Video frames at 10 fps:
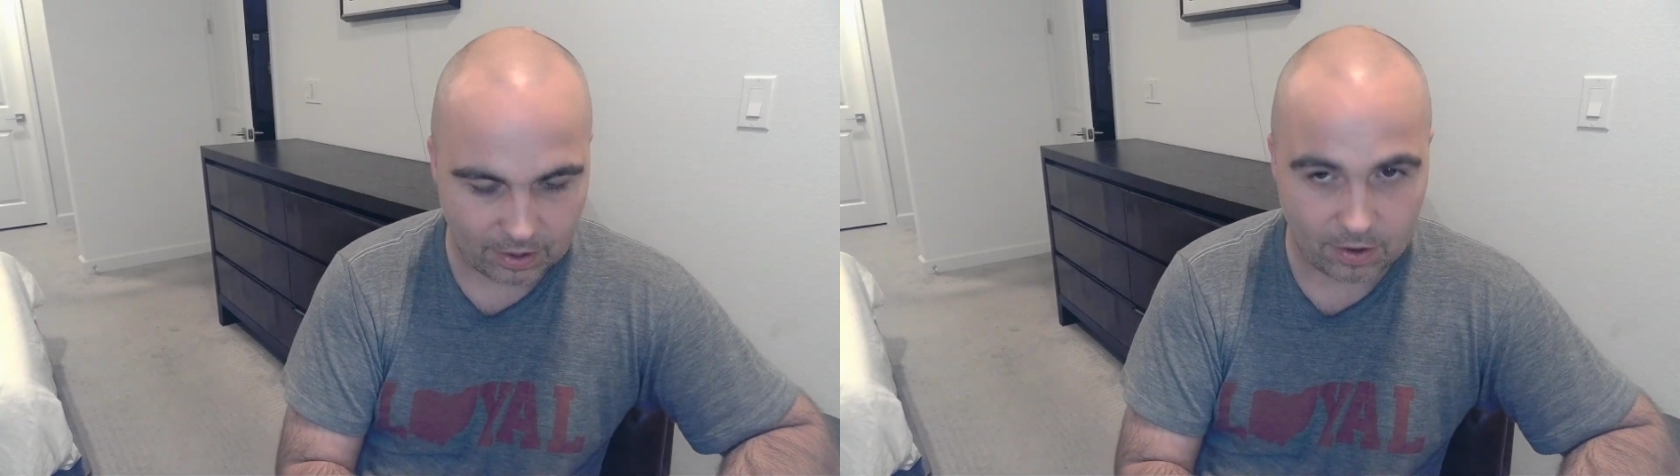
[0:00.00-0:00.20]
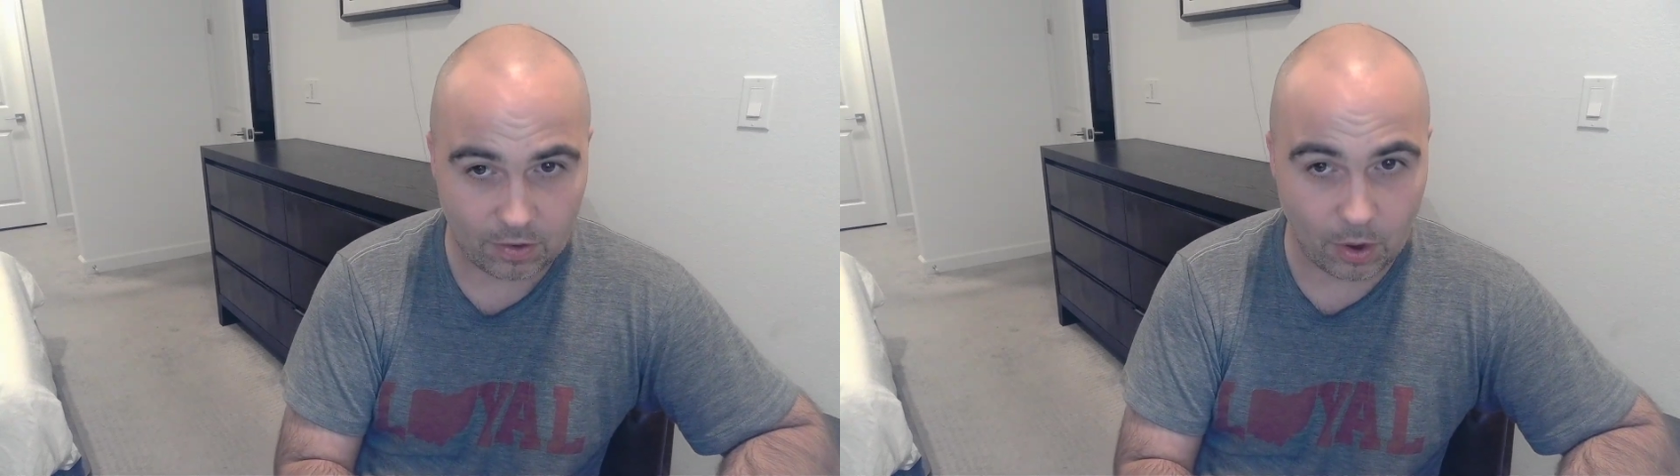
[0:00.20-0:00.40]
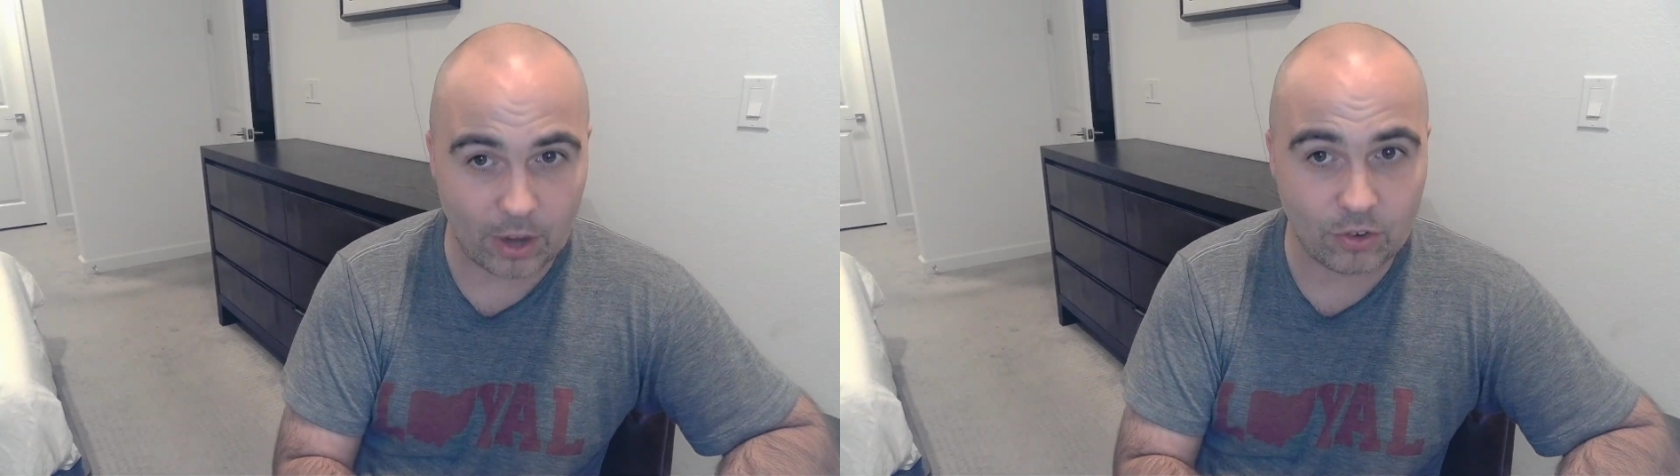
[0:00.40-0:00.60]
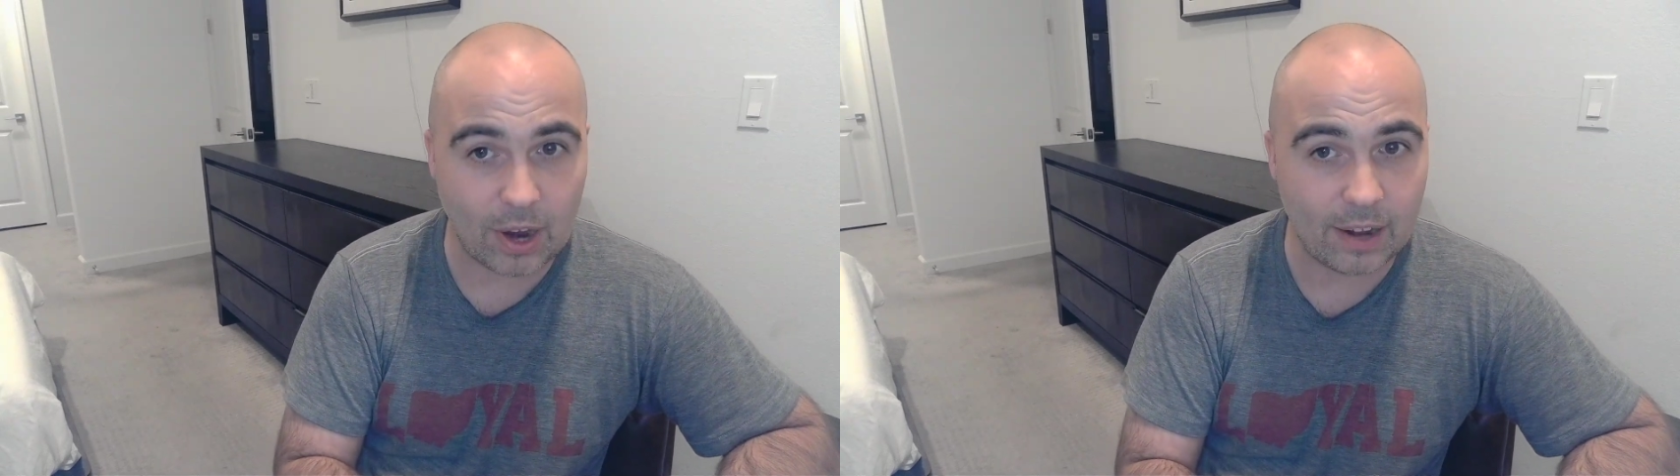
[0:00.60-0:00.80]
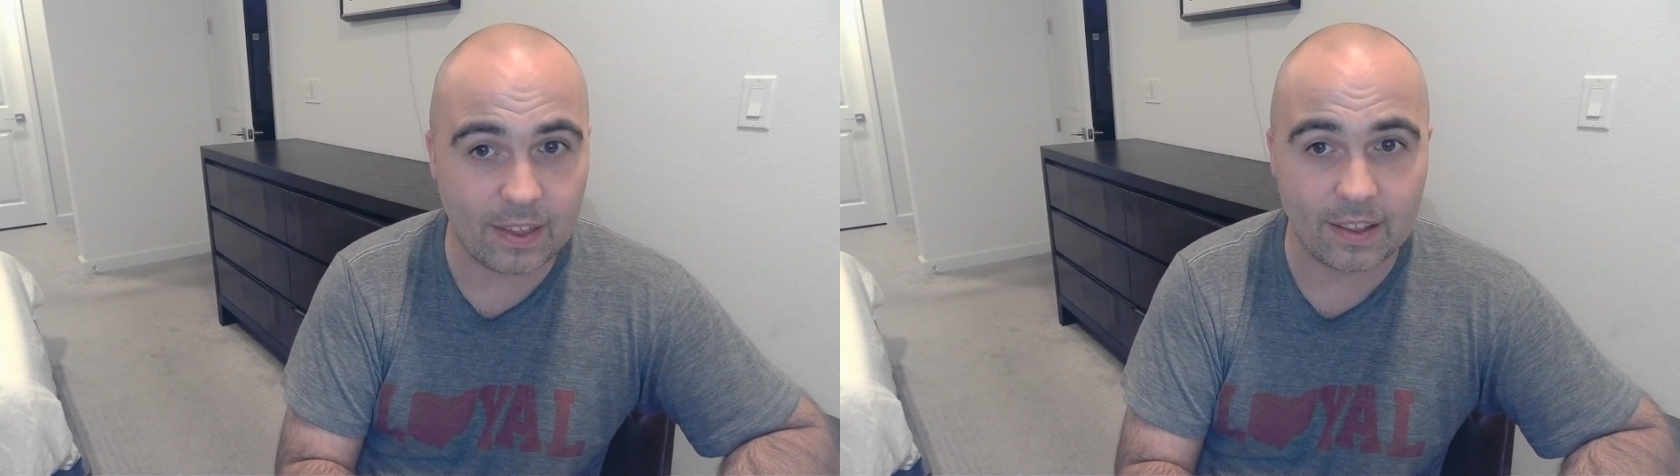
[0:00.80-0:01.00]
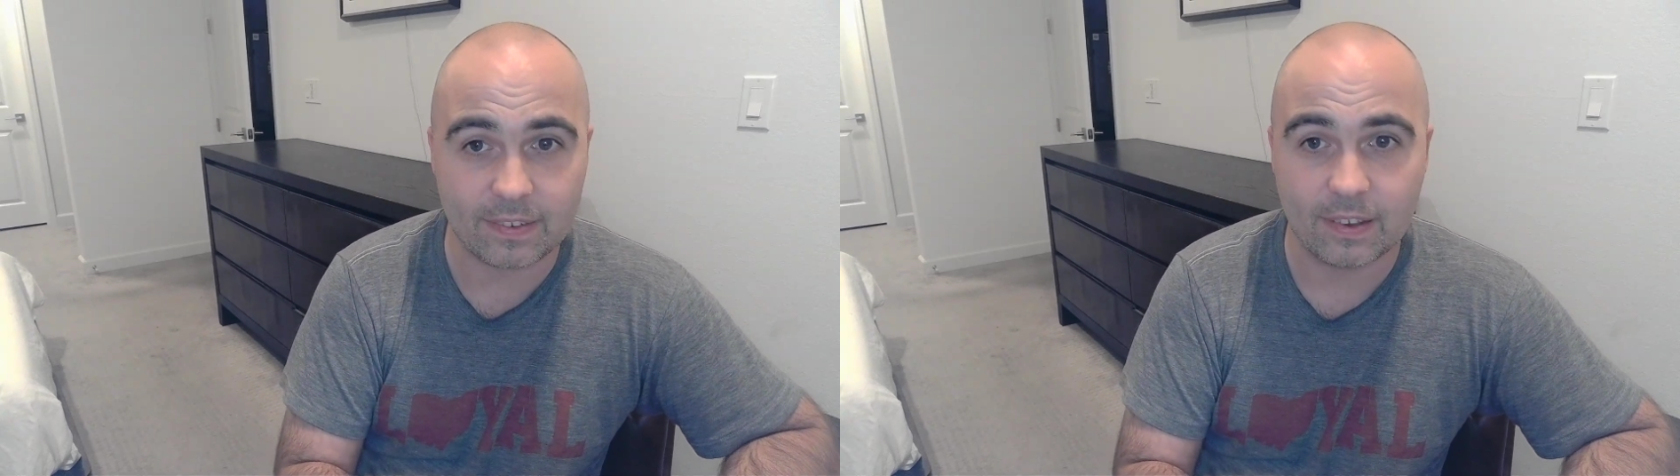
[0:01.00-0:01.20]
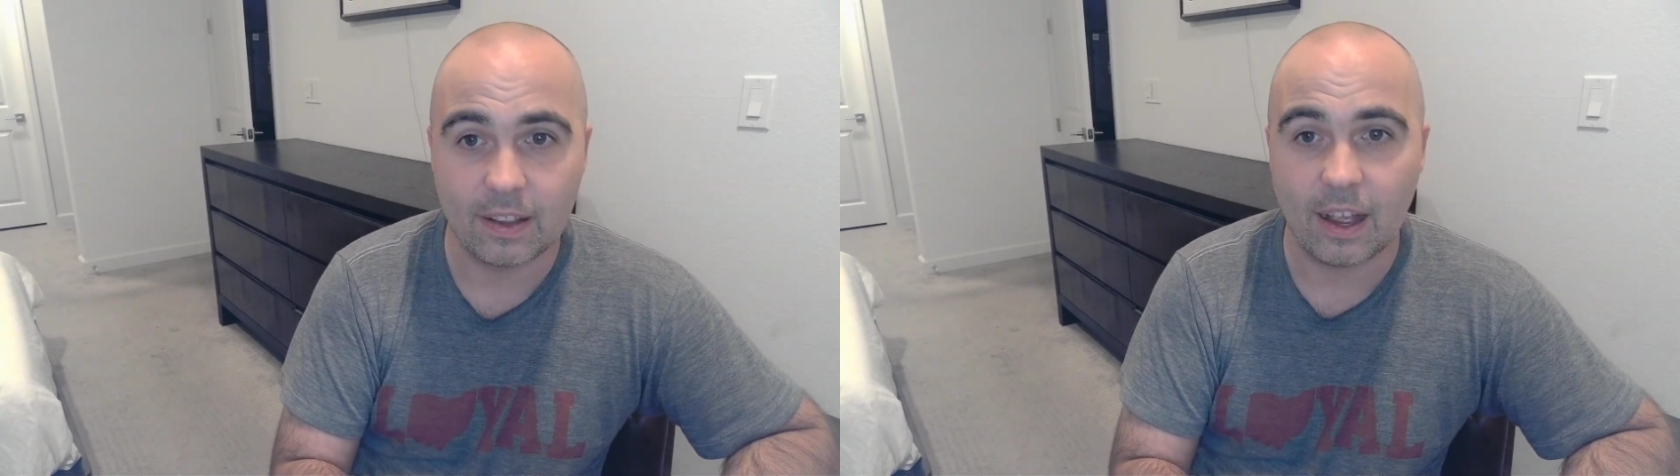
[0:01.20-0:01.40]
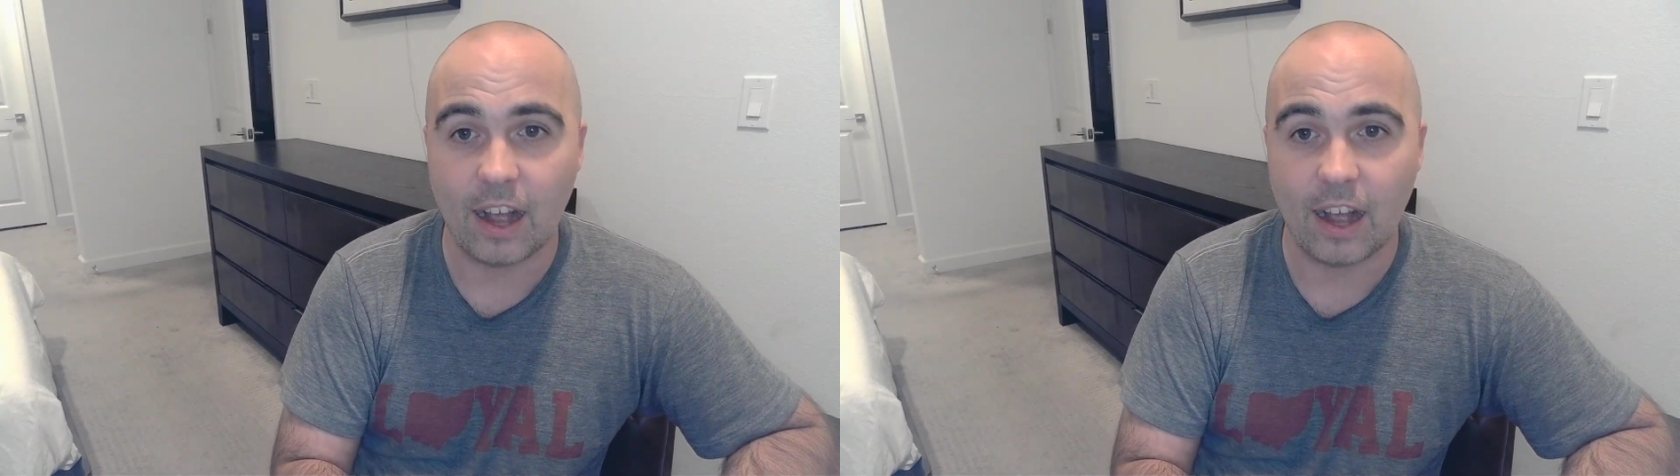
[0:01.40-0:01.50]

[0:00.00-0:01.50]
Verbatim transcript: So I tried this.